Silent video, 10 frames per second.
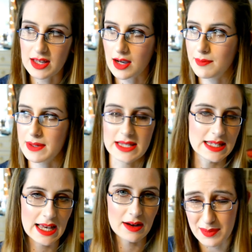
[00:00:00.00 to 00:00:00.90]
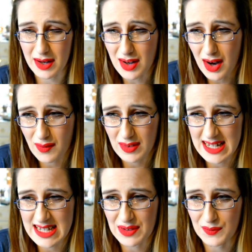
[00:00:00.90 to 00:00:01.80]
I'm missing out, but I can't
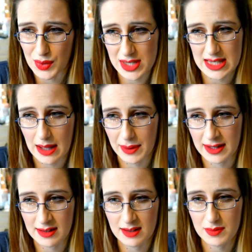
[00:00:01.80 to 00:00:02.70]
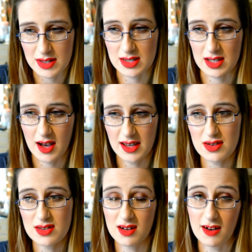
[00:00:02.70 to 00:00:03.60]
really voice that opinion because I
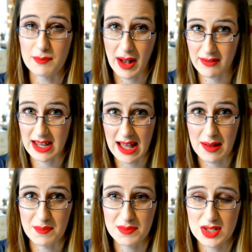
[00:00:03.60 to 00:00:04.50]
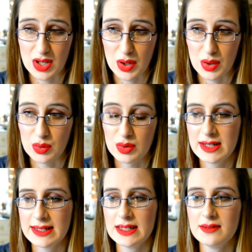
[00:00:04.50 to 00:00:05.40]
use a lot of Barry M. So,
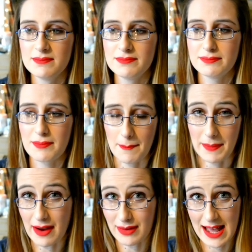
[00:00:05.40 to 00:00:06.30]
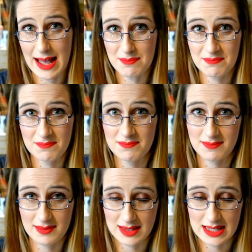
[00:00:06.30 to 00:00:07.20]
Barry M,
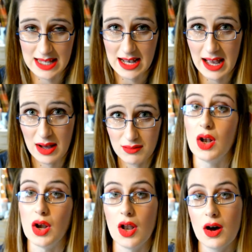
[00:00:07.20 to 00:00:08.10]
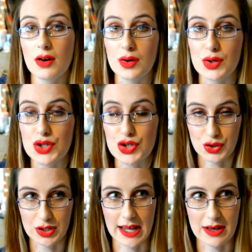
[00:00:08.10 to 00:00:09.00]
does that count? Long or
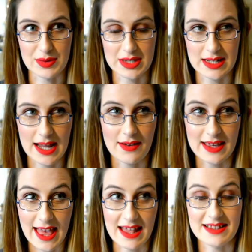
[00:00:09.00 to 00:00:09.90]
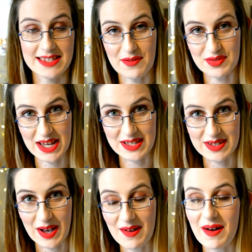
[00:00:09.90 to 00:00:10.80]
short nails? Now, again, 7 years
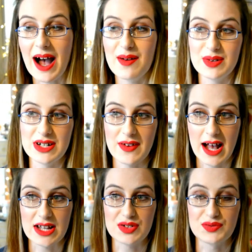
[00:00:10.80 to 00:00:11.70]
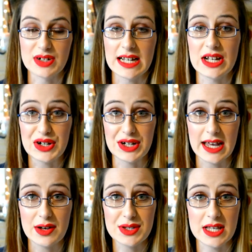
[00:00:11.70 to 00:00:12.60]
ago, I would have had really long nails.